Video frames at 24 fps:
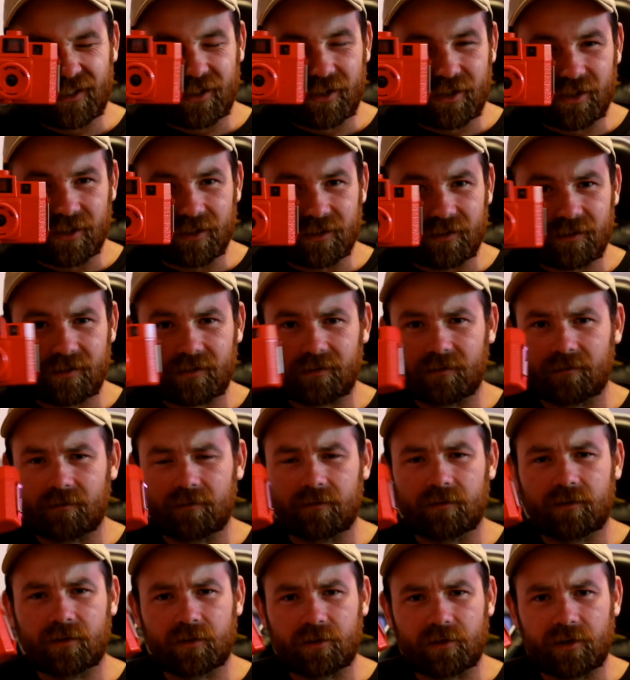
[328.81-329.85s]
just
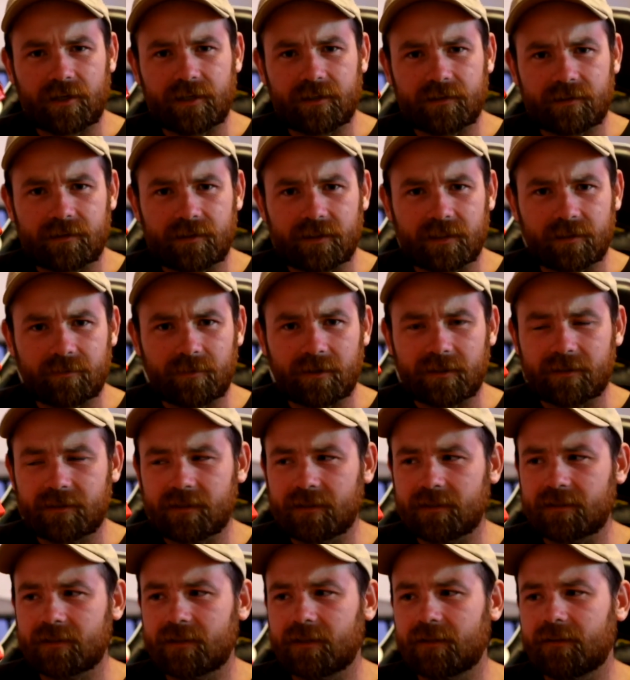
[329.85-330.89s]
straight
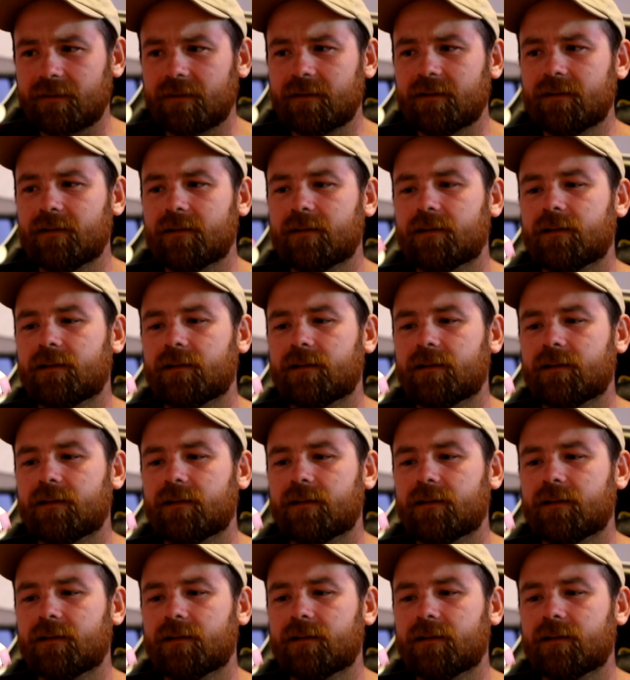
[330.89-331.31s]
6x6, I think.